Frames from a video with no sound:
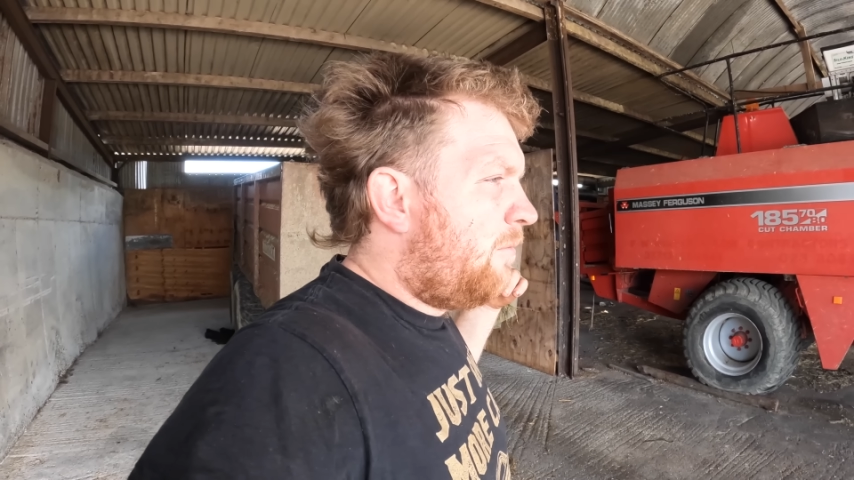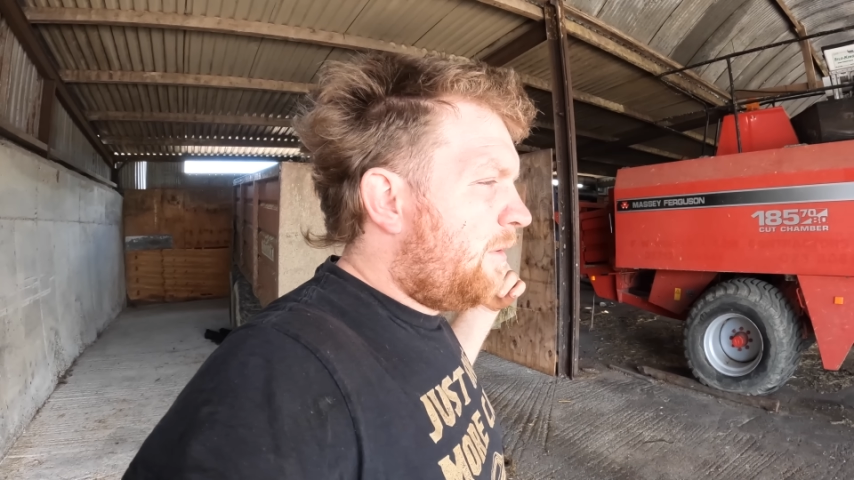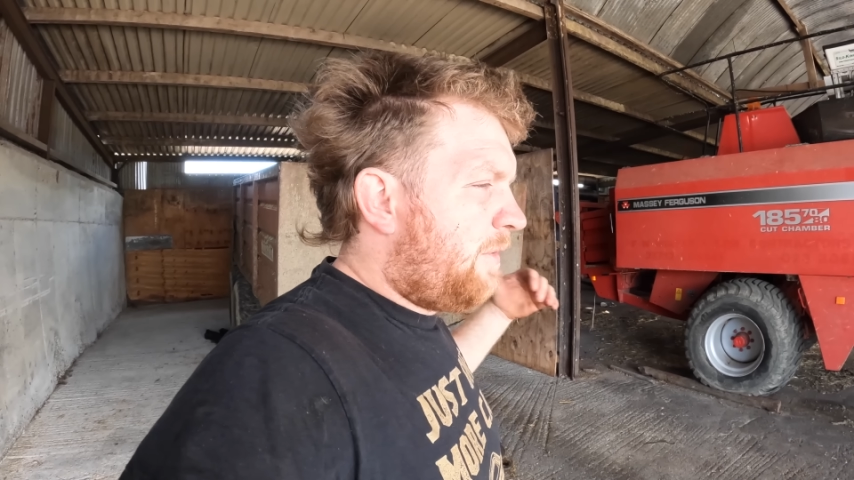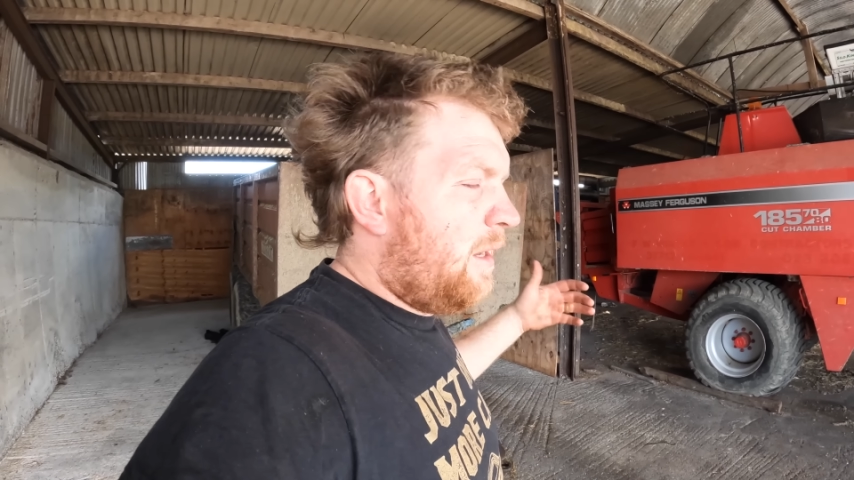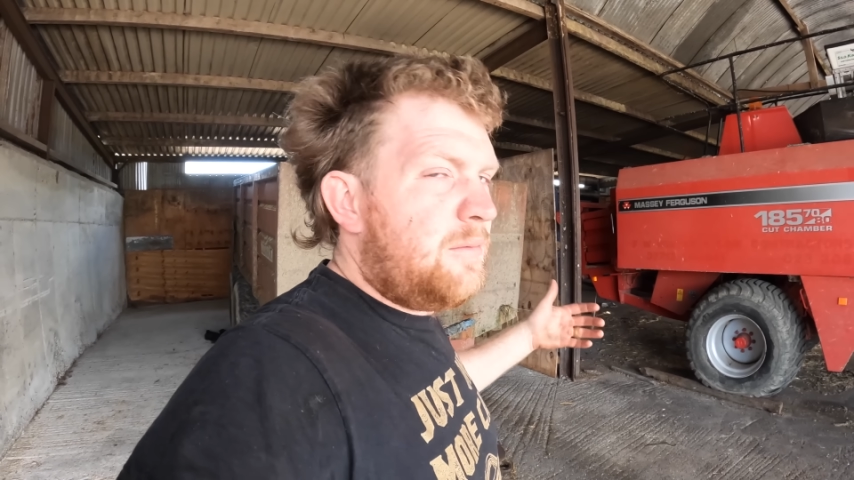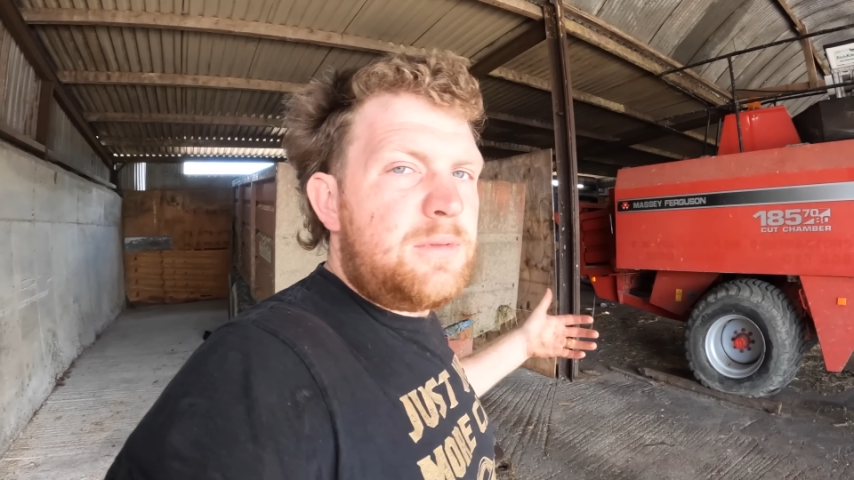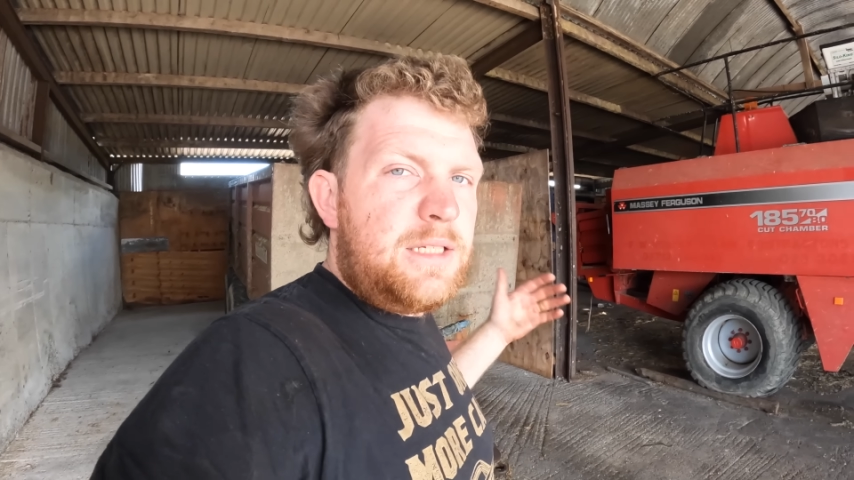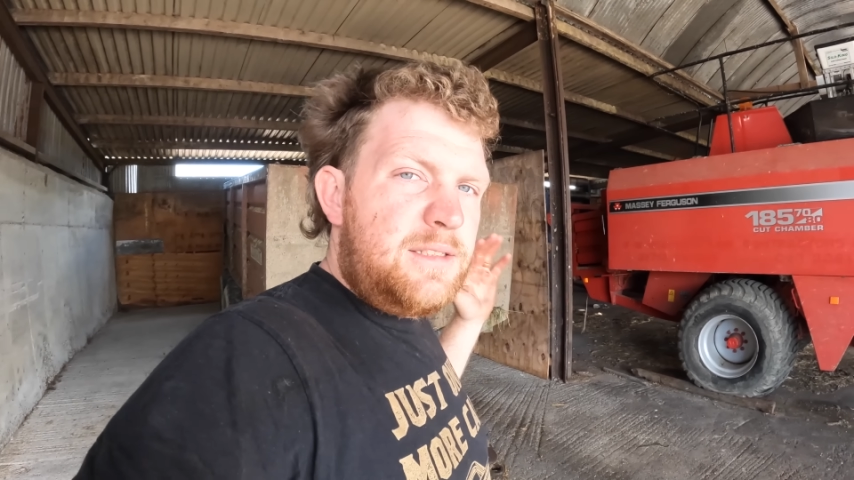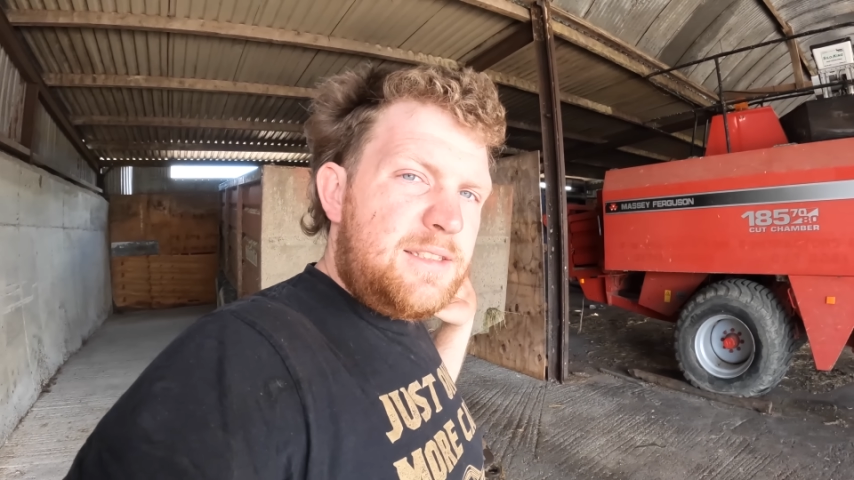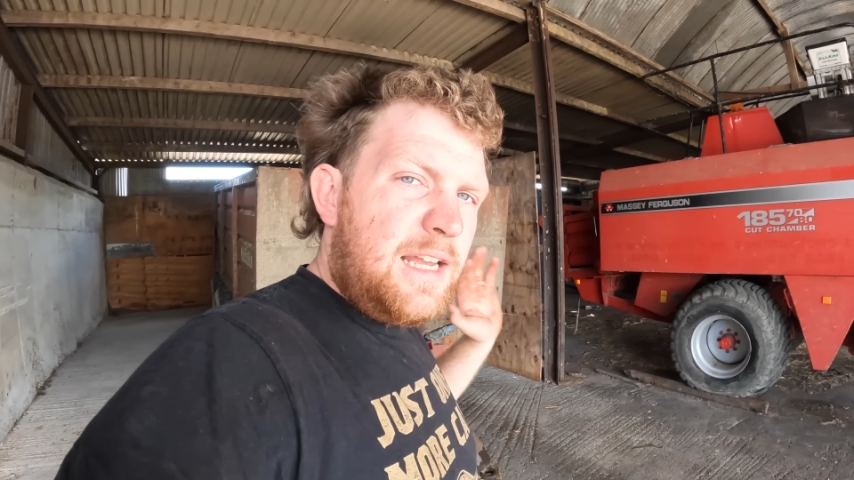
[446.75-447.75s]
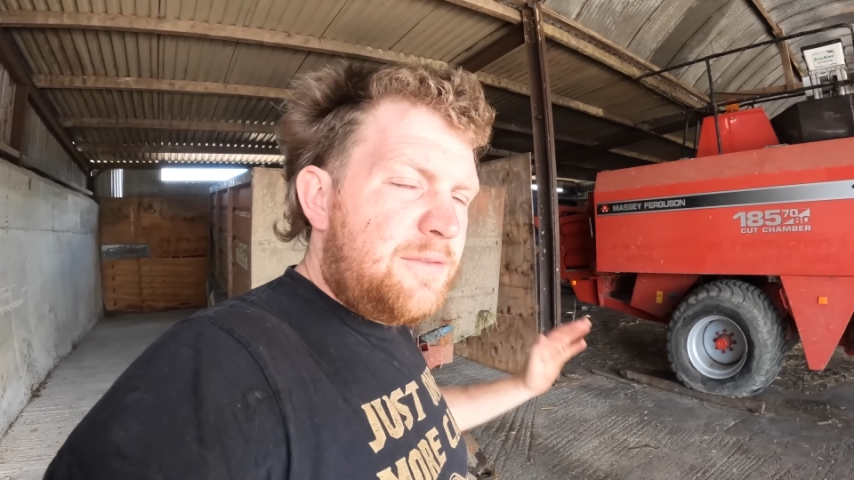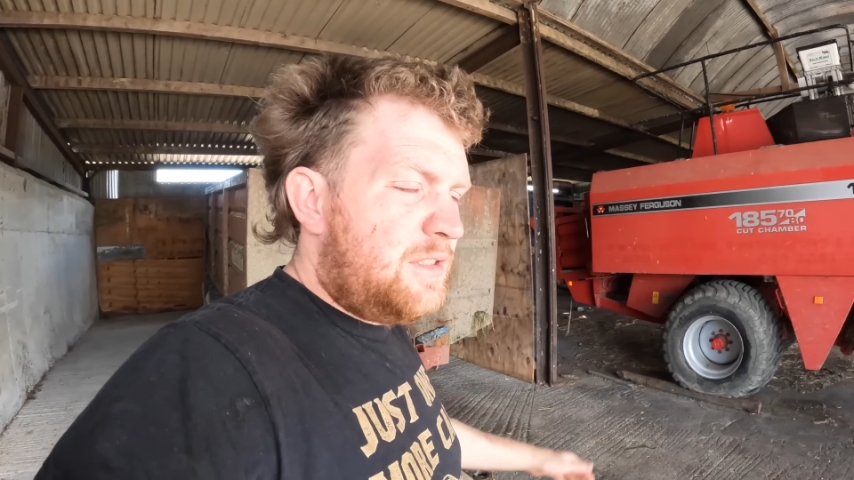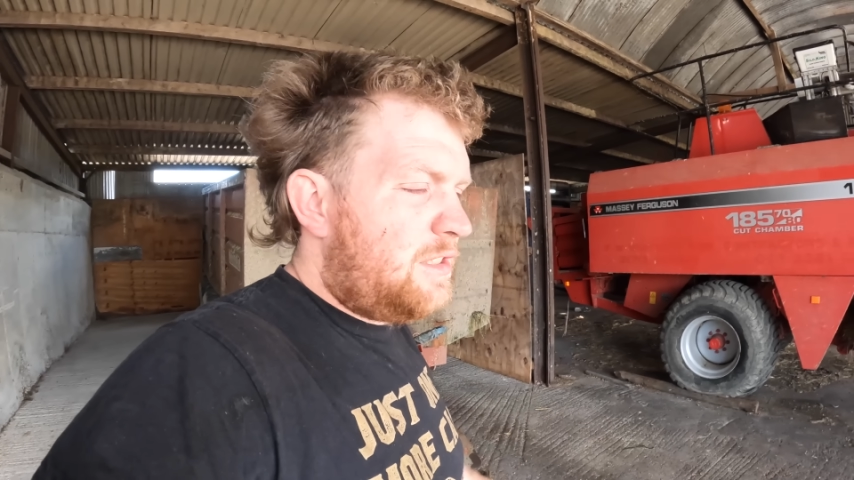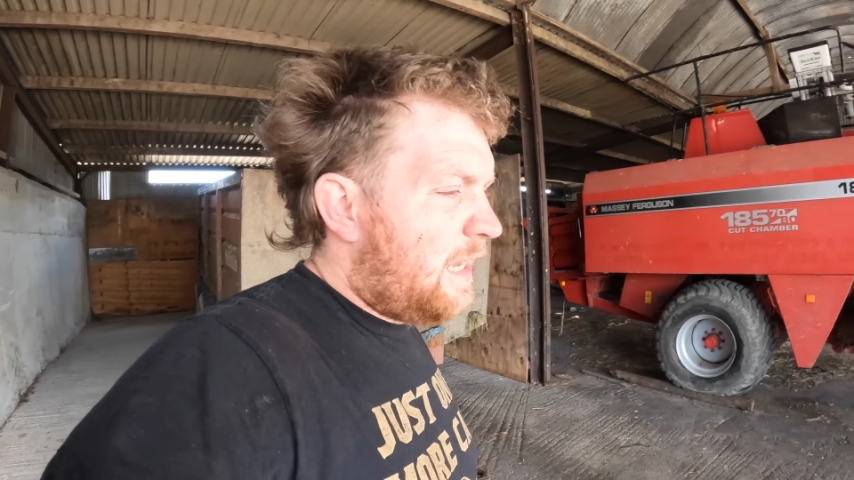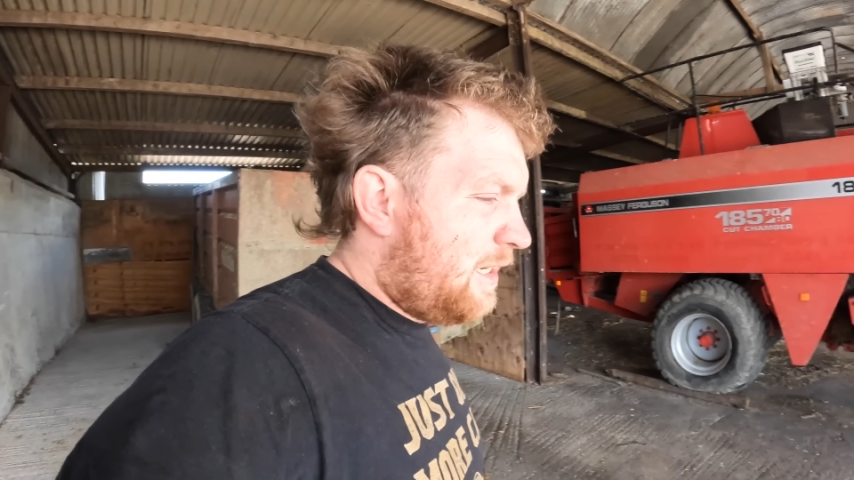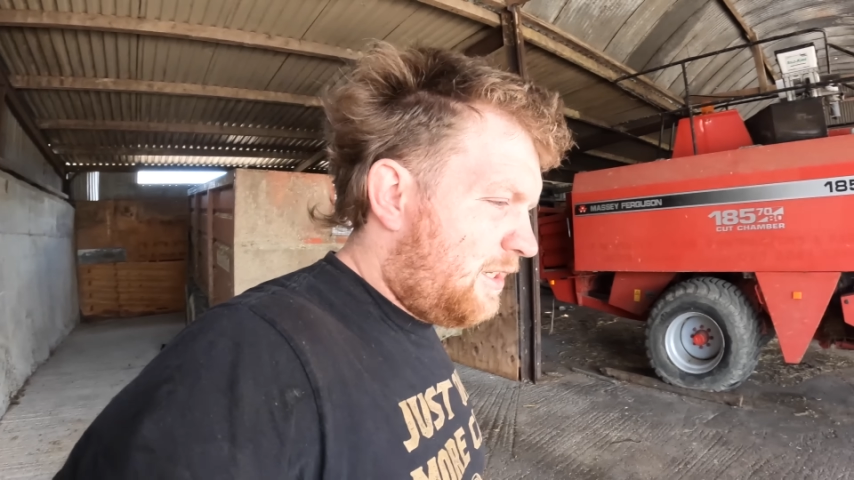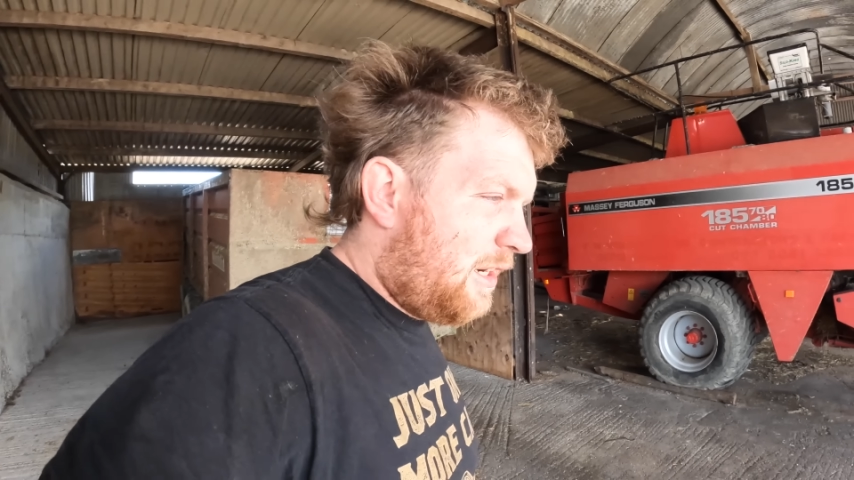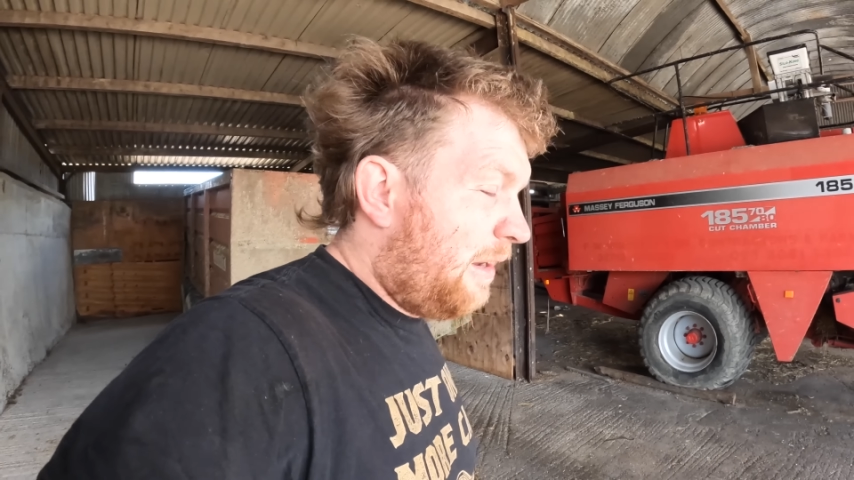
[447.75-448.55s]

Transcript: we found it savage last year,